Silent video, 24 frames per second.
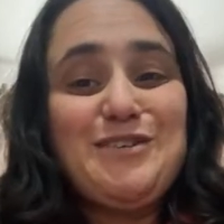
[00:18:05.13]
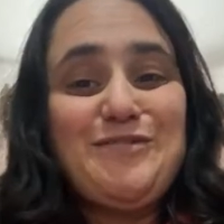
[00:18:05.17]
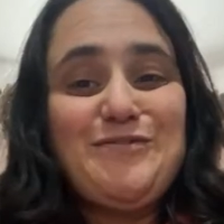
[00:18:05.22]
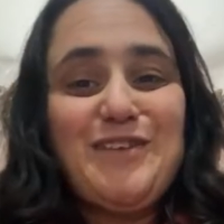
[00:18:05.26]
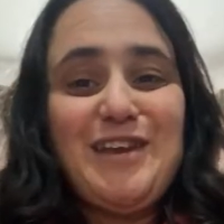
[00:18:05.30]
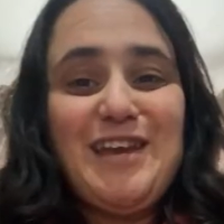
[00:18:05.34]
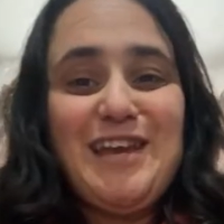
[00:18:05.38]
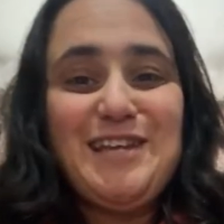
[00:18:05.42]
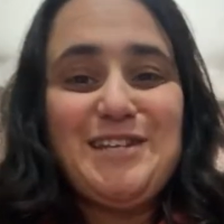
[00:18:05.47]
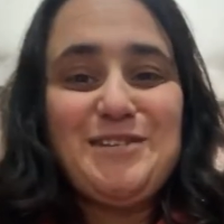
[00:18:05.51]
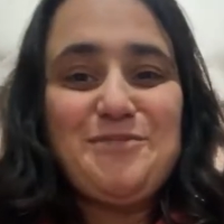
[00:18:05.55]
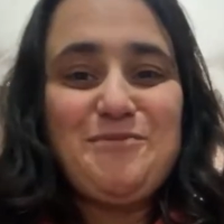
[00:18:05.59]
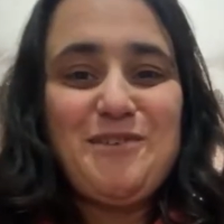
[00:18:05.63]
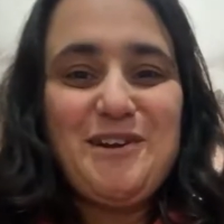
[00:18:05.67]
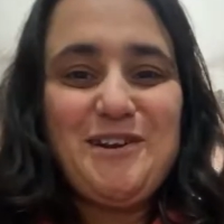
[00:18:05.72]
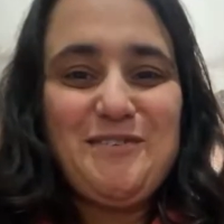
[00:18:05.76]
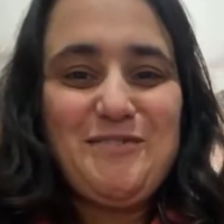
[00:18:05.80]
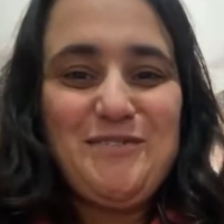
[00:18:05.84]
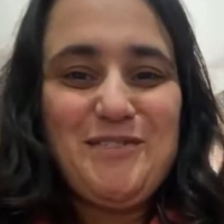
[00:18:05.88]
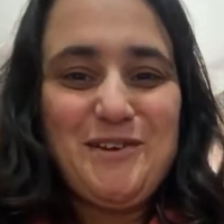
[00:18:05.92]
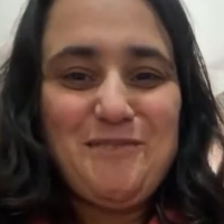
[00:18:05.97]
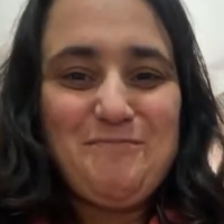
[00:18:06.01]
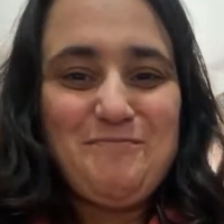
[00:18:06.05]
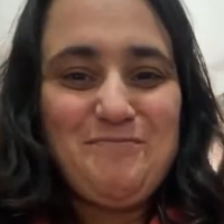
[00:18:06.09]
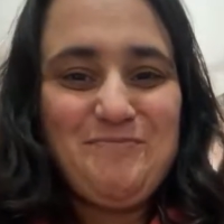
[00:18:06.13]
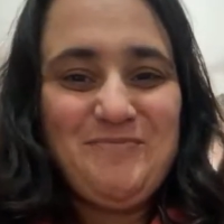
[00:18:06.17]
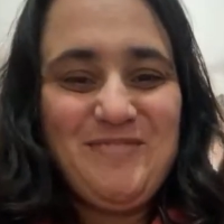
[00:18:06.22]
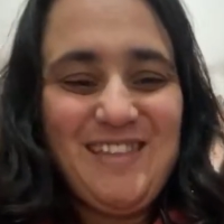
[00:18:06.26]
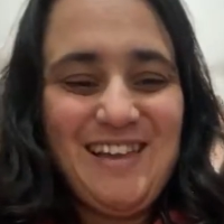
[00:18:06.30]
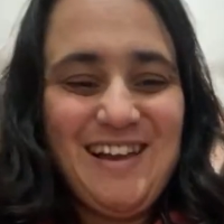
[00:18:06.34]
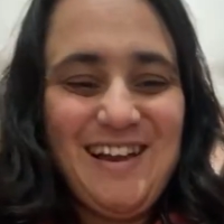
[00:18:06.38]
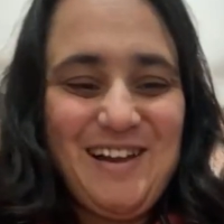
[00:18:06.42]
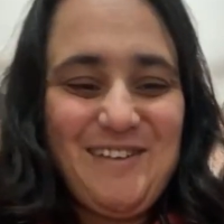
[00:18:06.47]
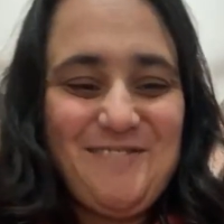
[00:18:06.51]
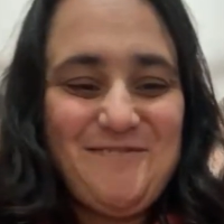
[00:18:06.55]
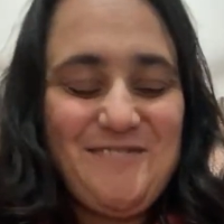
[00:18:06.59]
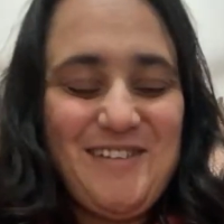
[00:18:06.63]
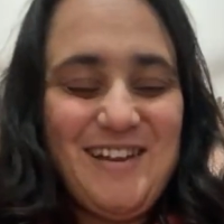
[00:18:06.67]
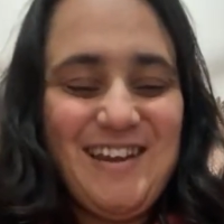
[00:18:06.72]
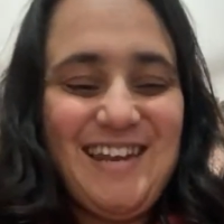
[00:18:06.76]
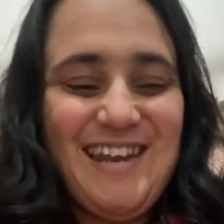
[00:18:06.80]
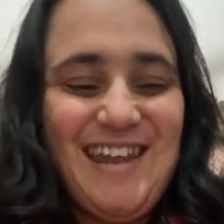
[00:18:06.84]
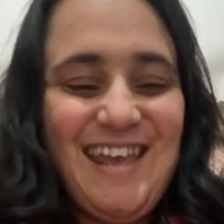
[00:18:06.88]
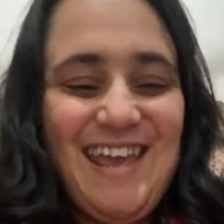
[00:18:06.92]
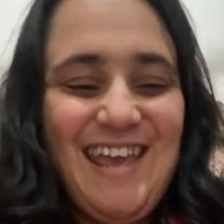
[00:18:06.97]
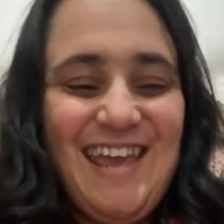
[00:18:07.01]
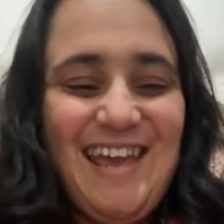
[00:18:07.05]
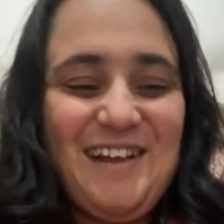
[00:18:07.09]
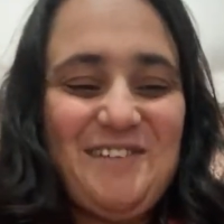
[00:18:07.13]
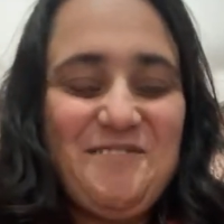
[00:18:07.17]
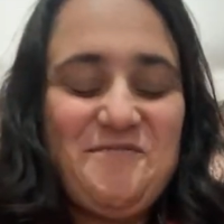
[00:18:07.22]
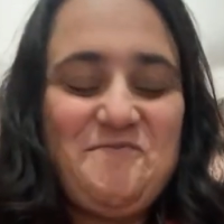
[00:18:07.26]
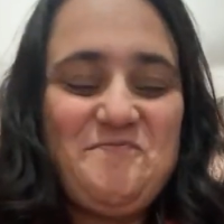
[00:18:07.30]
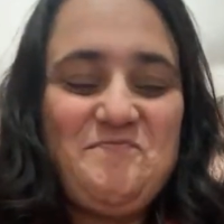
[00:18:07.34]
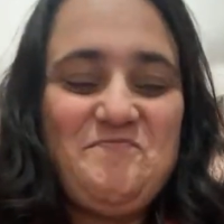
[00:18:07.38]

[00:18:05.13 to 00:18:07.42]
for each one of them that I've written here